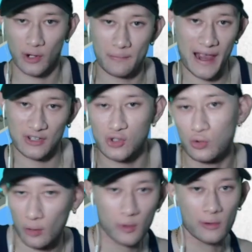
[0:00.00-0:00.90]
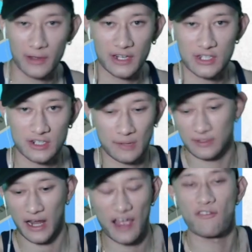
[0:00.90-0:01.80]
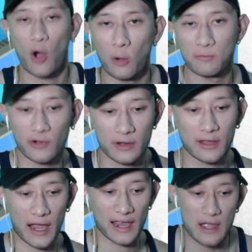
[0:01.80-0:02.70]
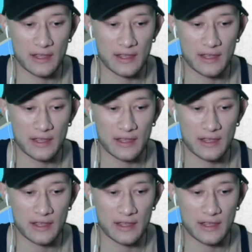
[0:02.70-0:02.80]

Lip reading: back to normal relationships, and I have hope for you guys.